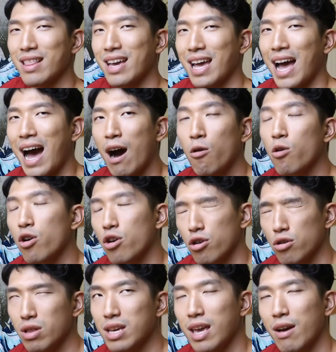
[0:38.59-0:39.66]
Like how
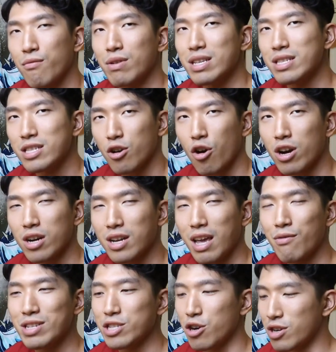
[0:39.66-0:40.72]
early can we start?
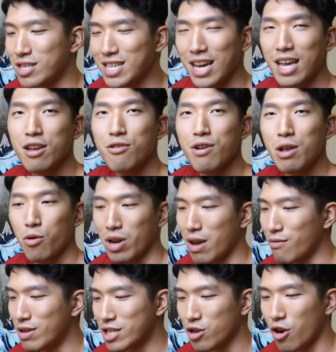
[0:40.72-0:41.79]
Can we start second grade or
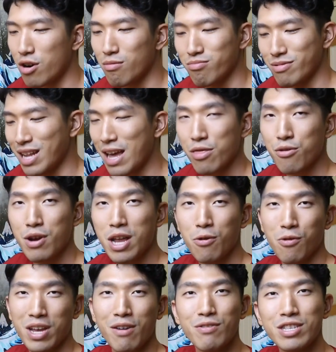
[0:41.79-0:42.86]
can we start ninth grade
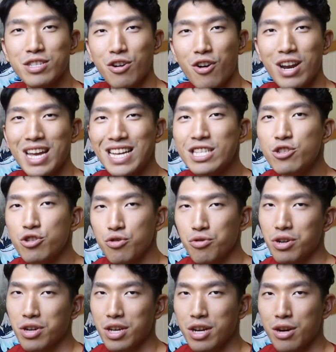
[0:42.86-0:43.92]
or can we start in
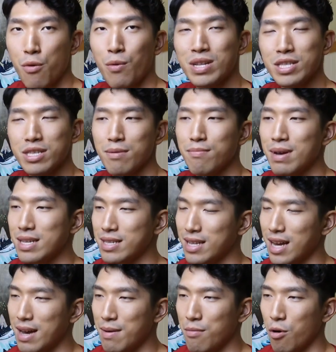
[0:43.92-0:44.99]
junior year? When's the best
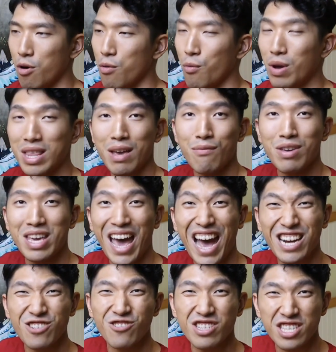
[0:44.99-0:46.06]
time or when can we
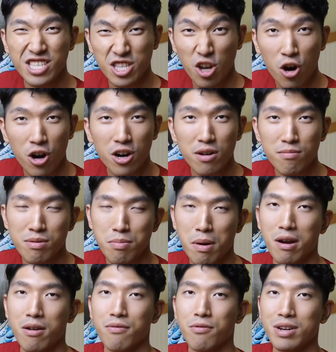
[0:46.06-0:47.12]
actually start
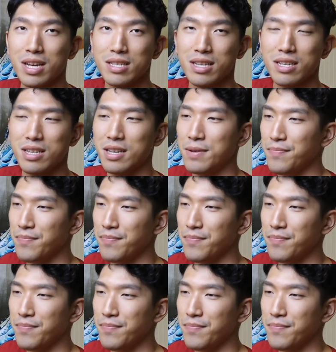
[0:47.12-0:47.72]
preparing for the SAT?